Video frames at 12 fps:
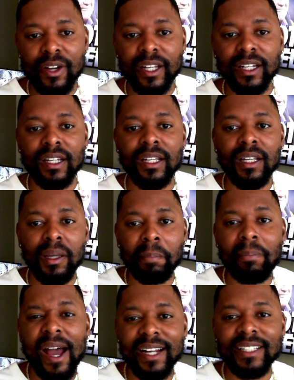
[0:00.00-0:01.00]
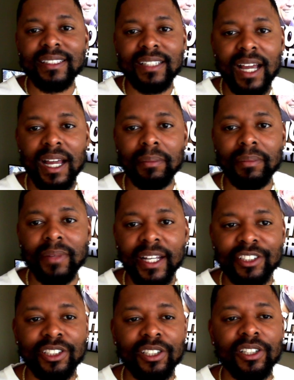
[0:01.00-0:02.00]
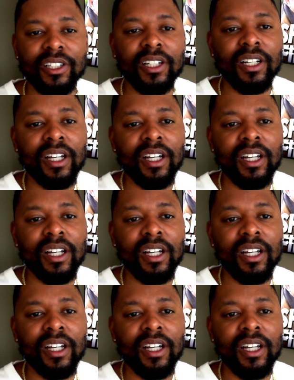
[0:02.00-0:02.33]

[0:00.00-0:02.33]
and by this time next year,